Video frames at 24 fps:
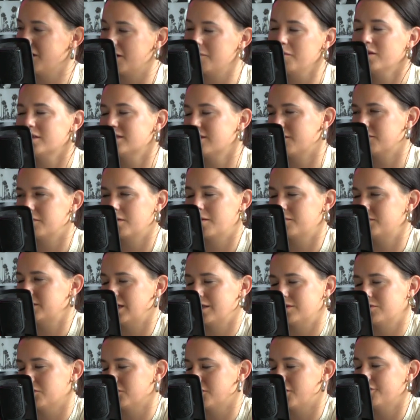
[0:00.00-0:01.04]
I'm
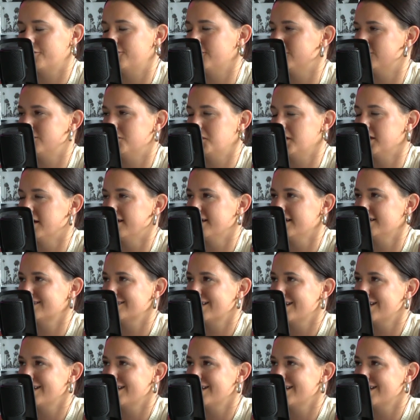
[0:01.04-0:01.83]
obsessed with all food, to be honest.